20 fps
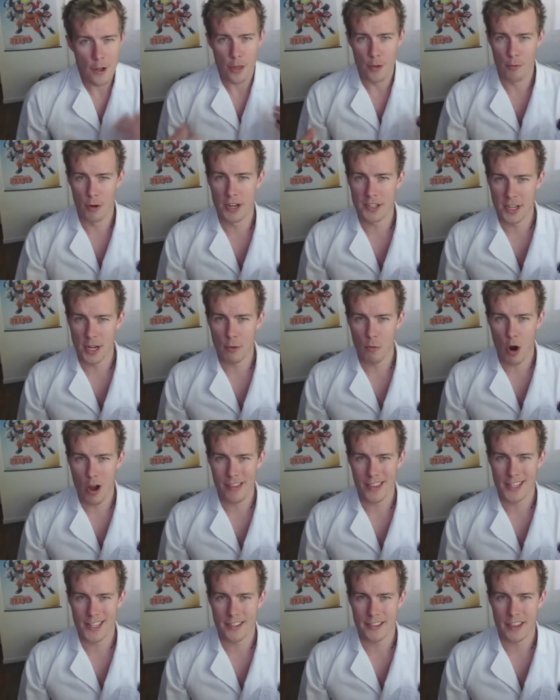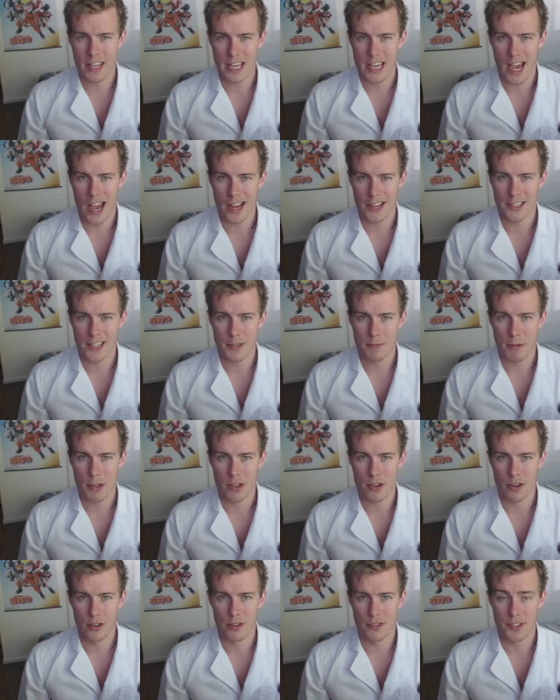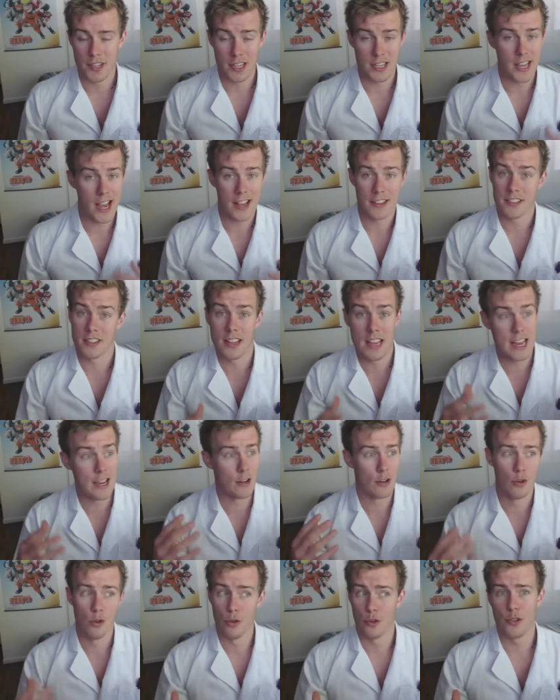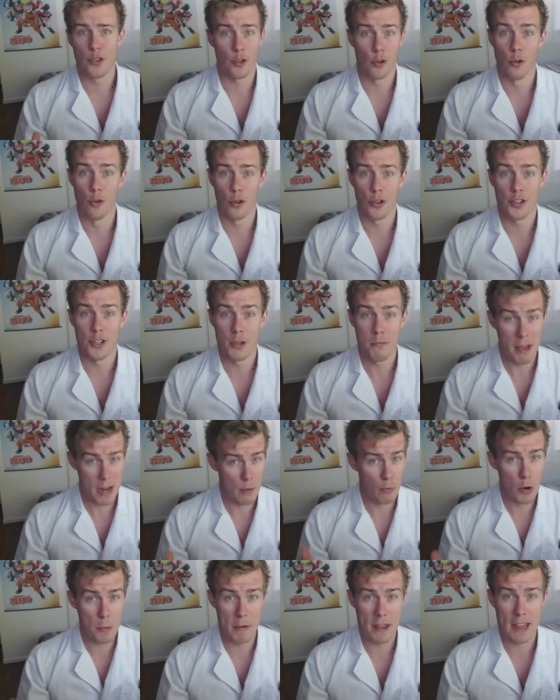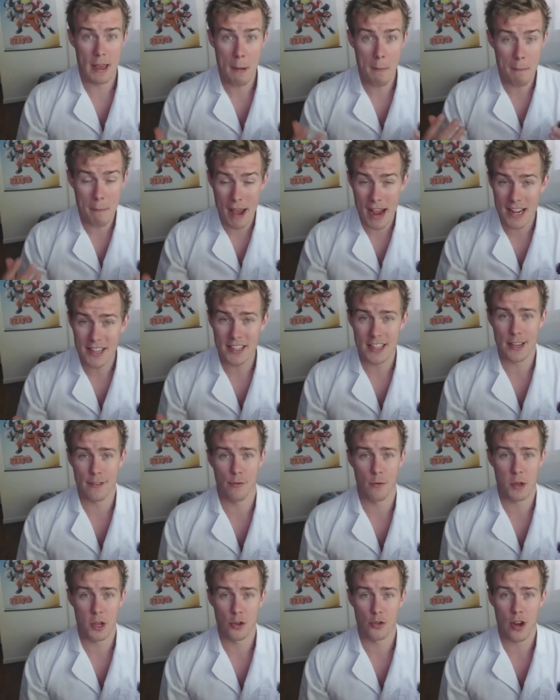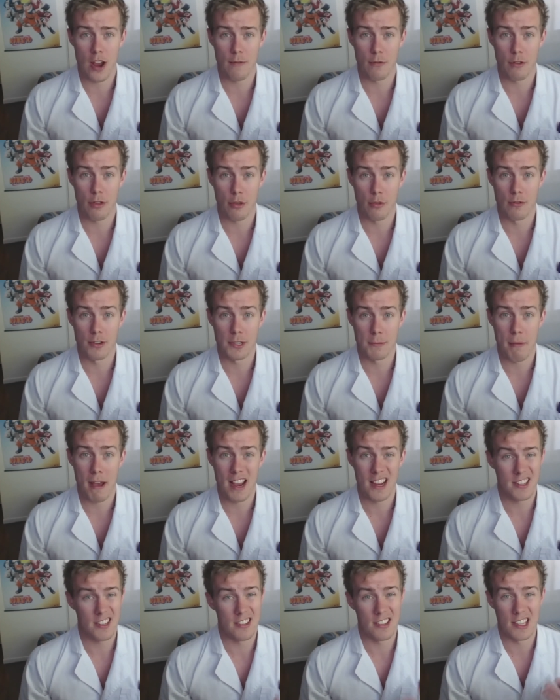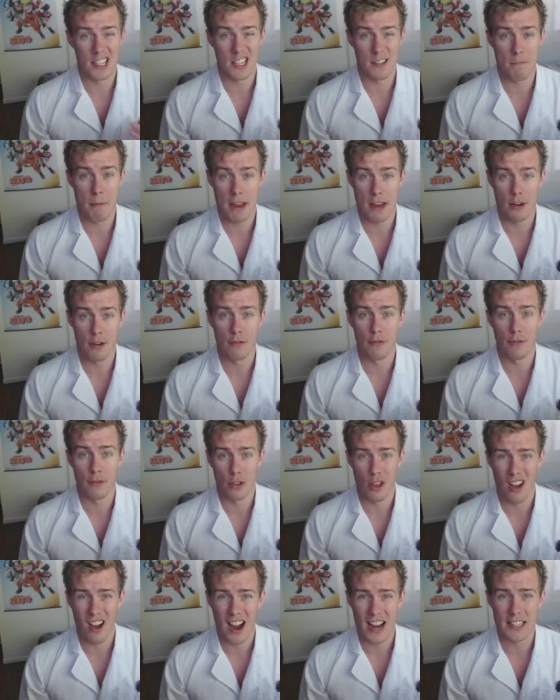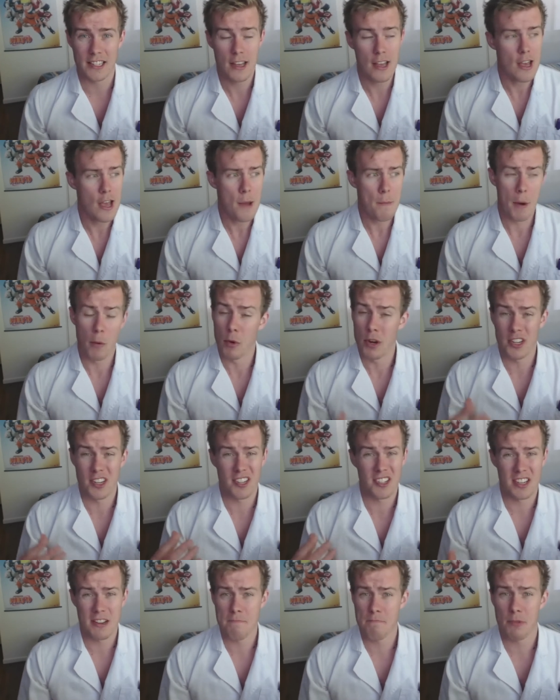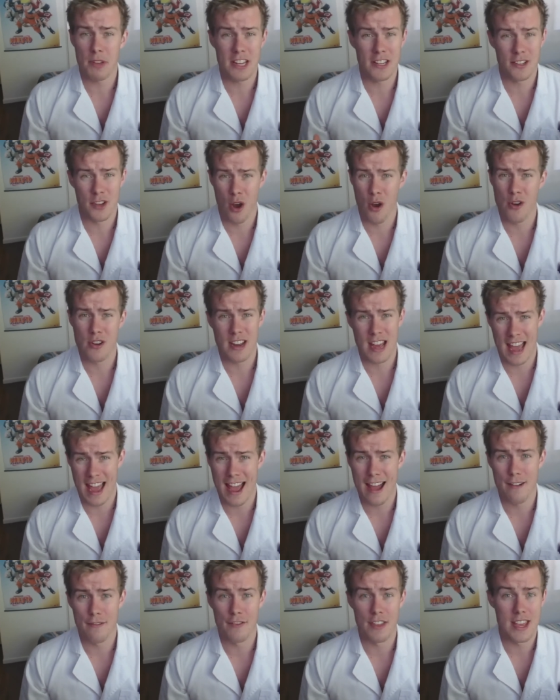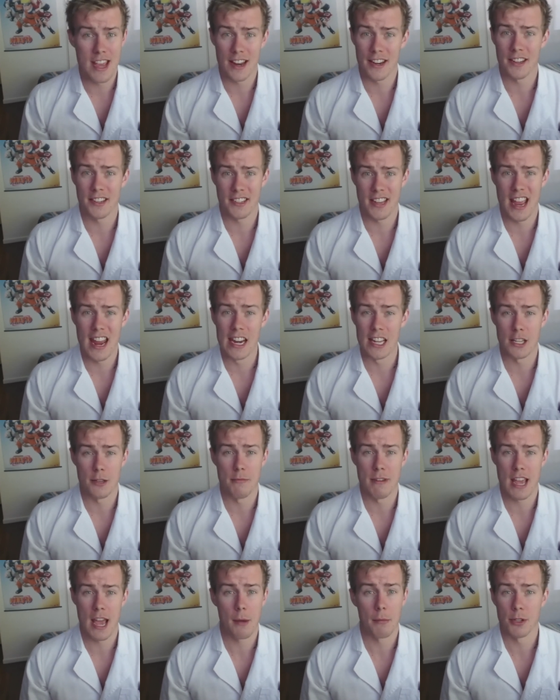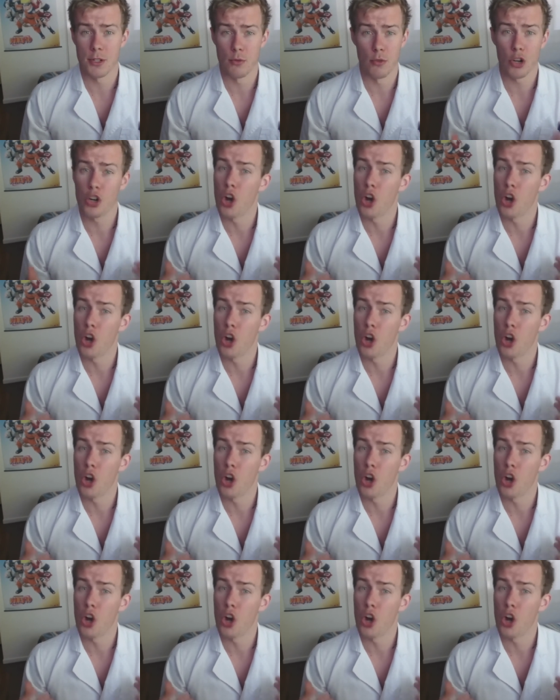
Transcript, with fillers: The reasoning why this is the case is because, yes, it looks awesome and it would be amazing if we could travel through space at the speed of light, but we just simply don't have the understanding to be able to